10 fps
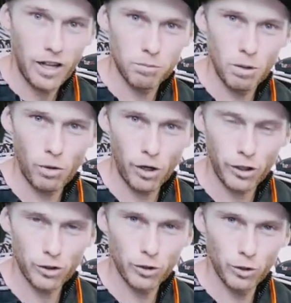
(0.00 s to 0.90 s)
let me
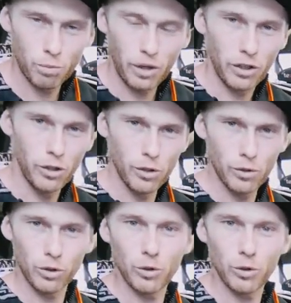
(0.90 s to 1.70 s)
walk you through my new